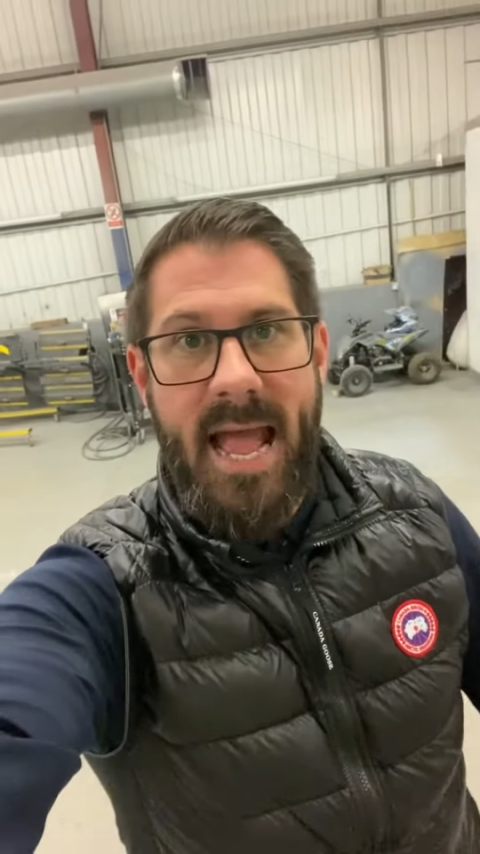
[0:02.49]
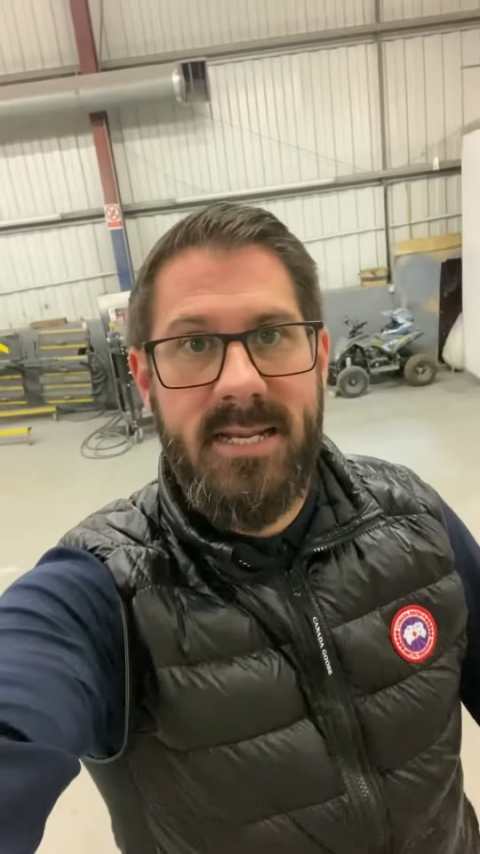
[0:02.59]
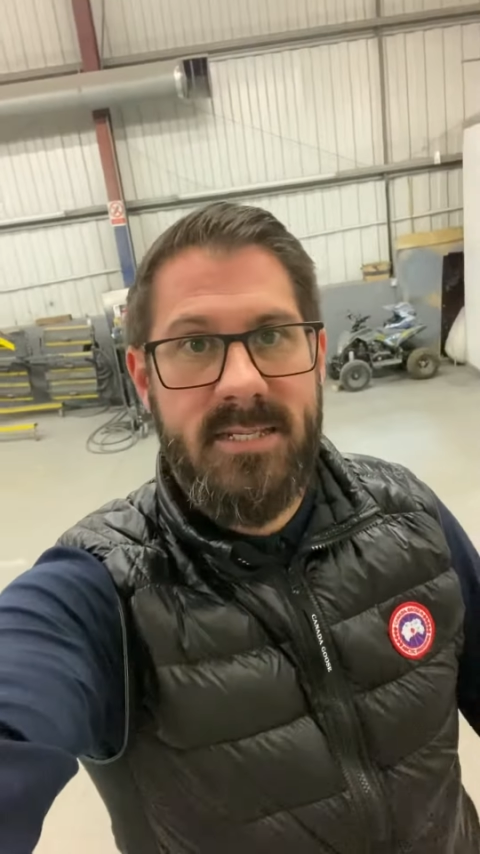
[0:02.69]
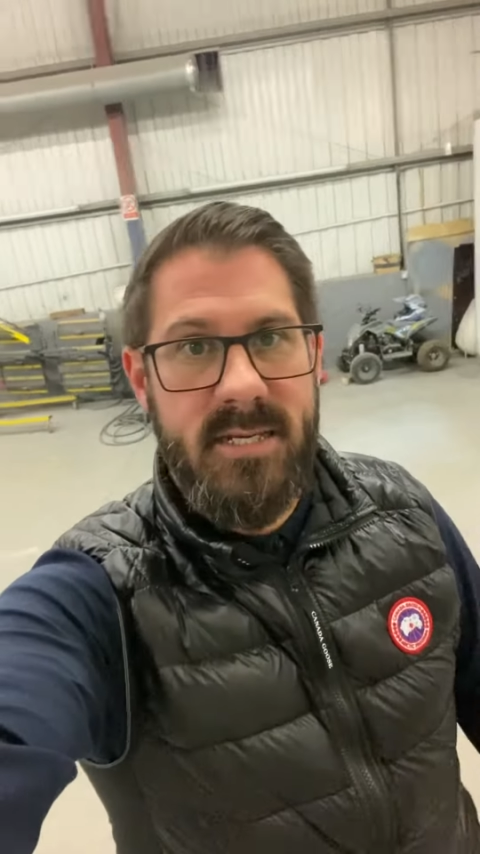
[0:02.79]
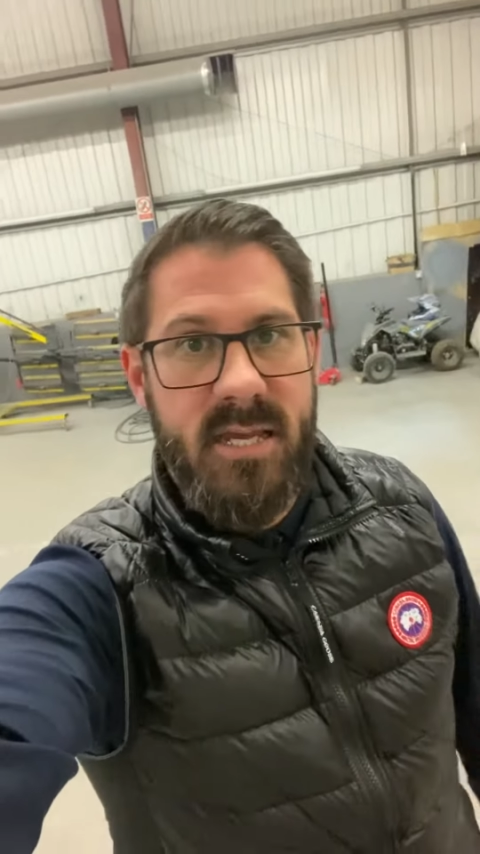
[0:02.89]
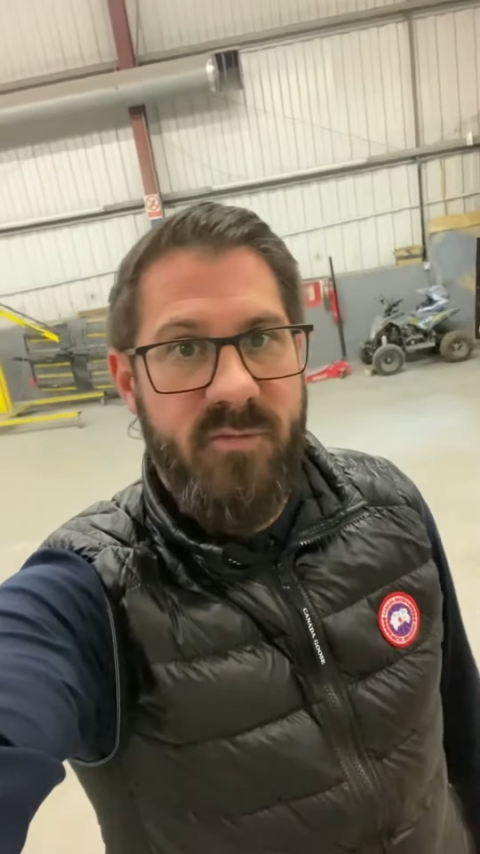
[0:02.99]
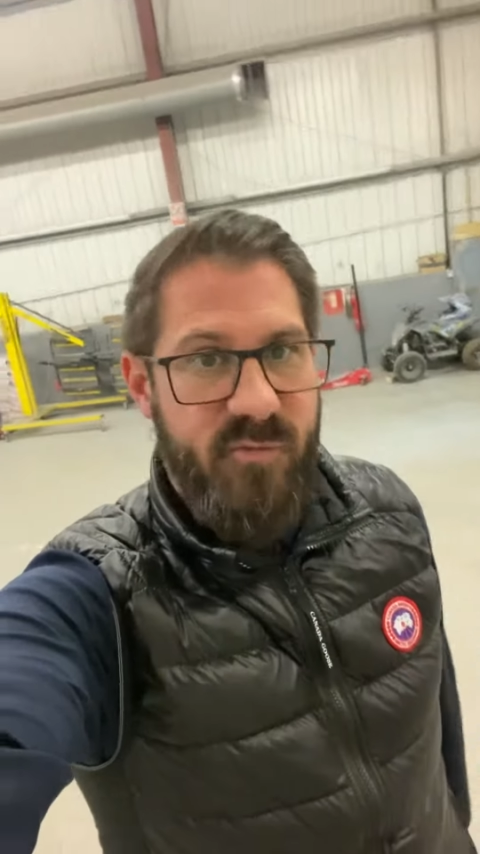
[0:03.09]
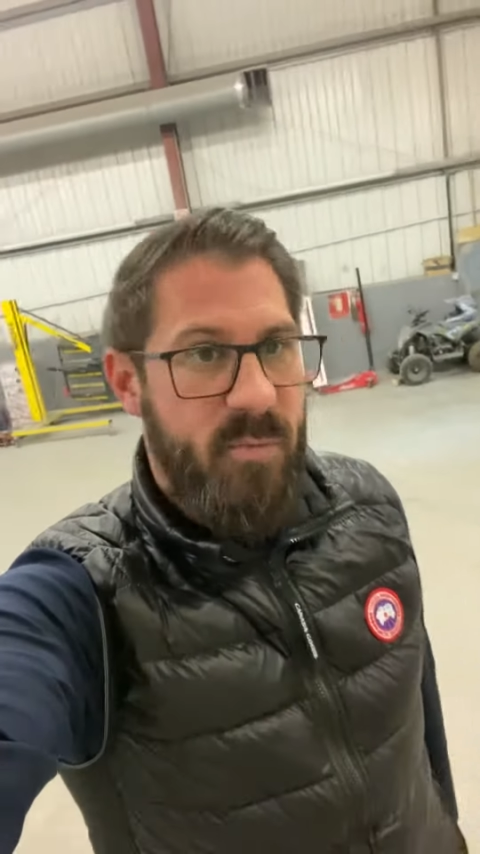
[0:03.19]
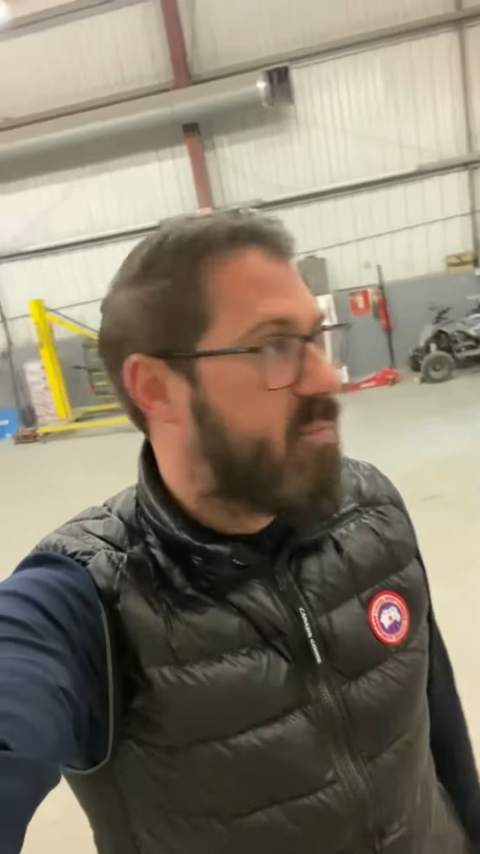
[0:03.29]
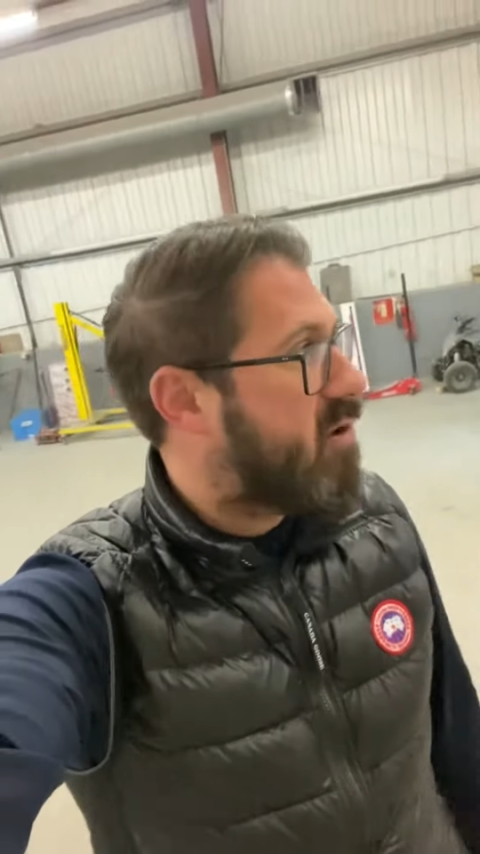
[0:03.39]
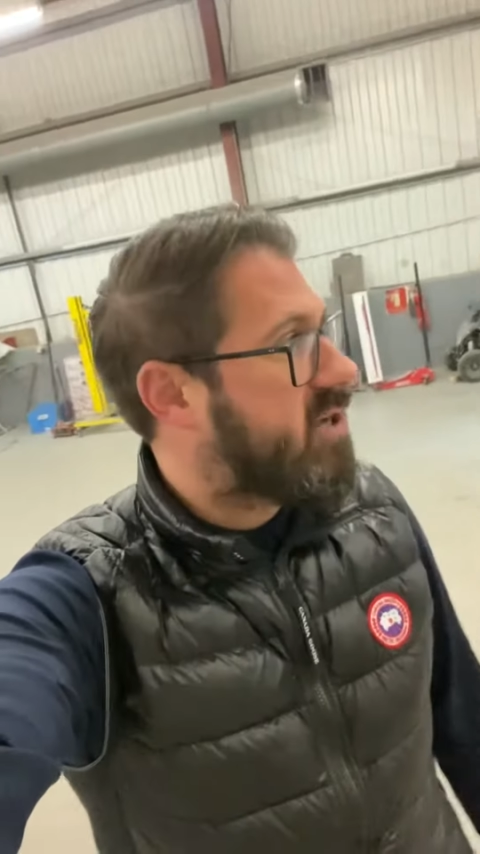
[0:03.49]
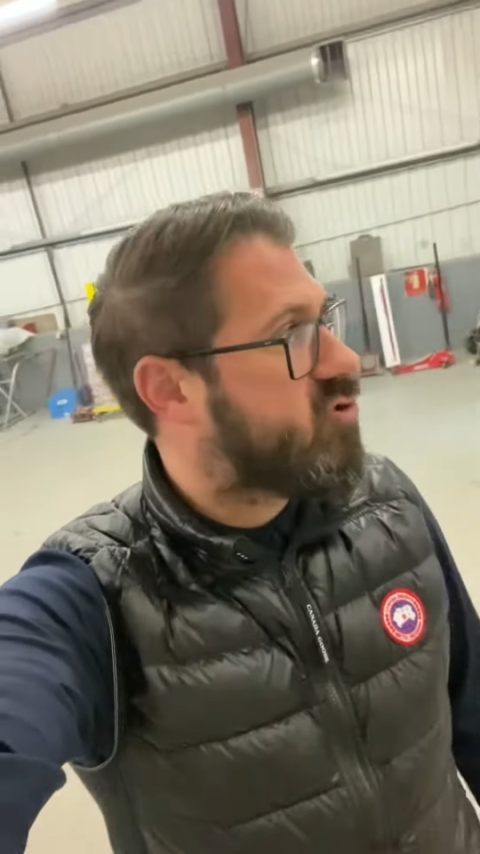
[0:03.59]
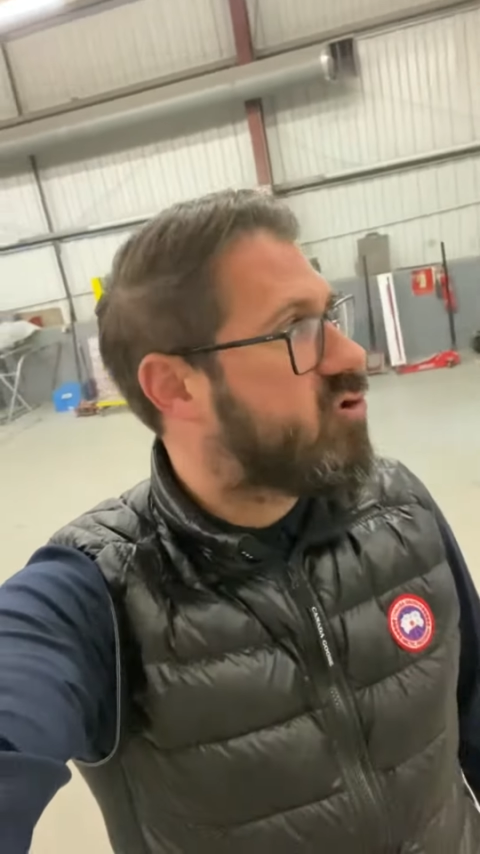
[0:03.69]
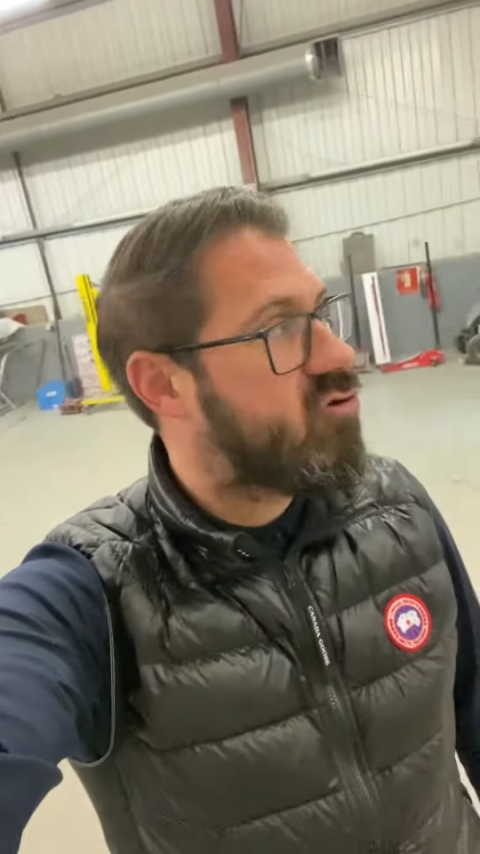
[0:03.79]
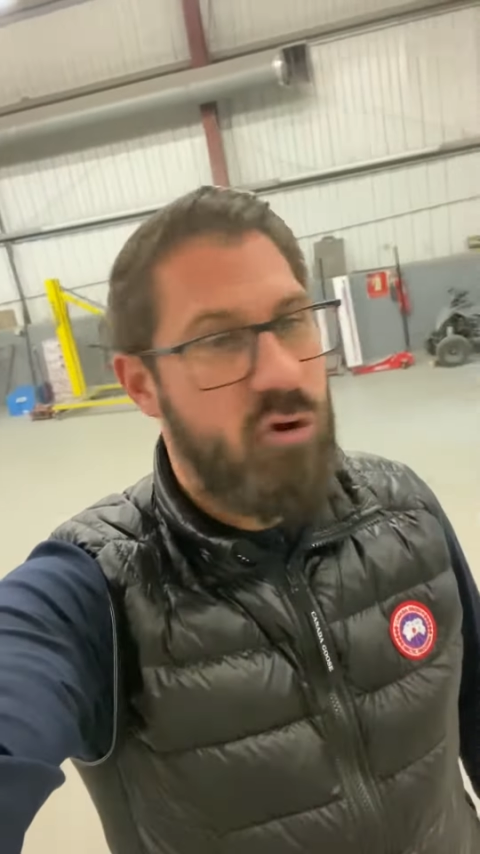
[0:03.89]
Anthony from the Braintree